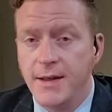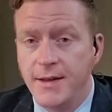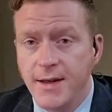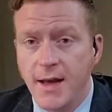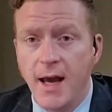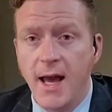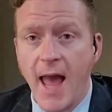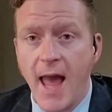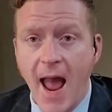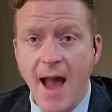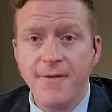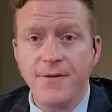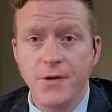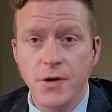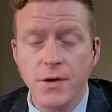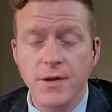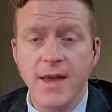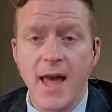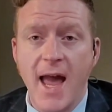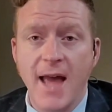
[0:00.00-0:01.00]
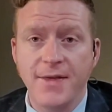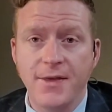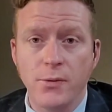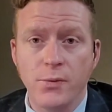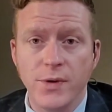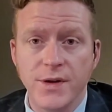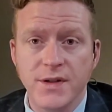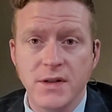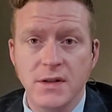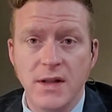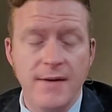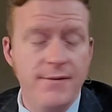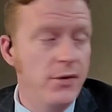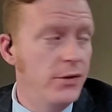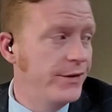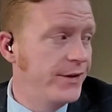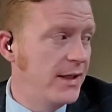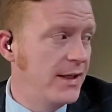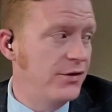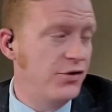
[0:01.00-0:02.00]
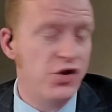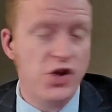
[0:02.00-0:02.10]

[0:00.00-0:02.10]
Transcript: And after that, the risk level did